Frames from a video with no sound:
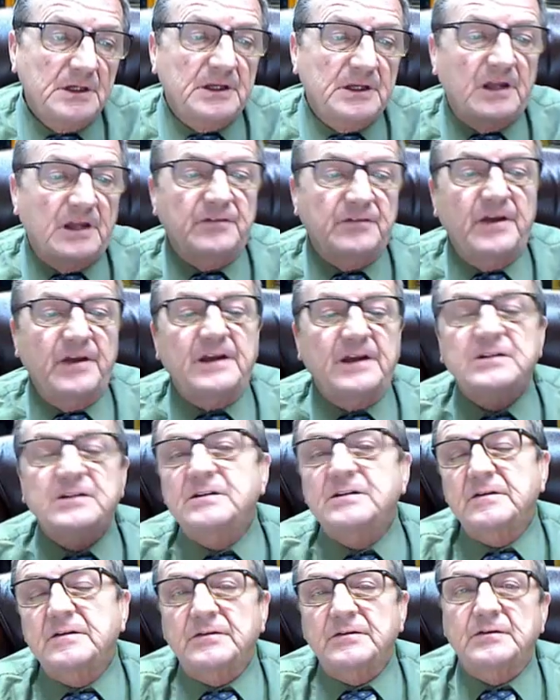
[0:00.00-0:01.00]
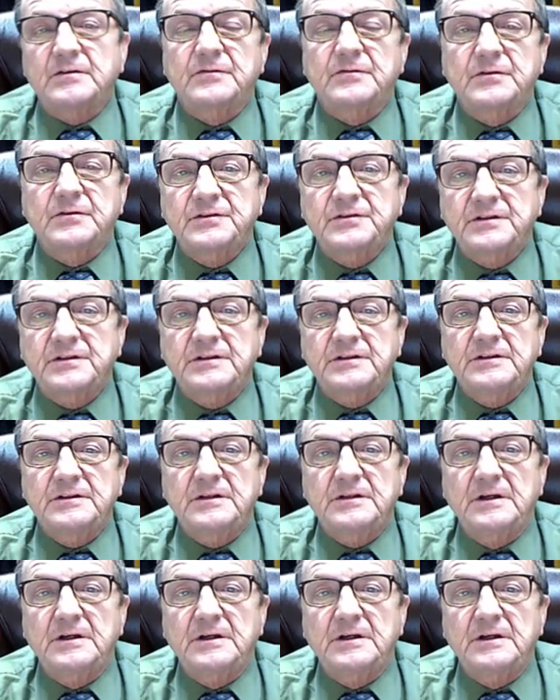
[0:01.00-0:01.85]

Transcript: advantages of a diversified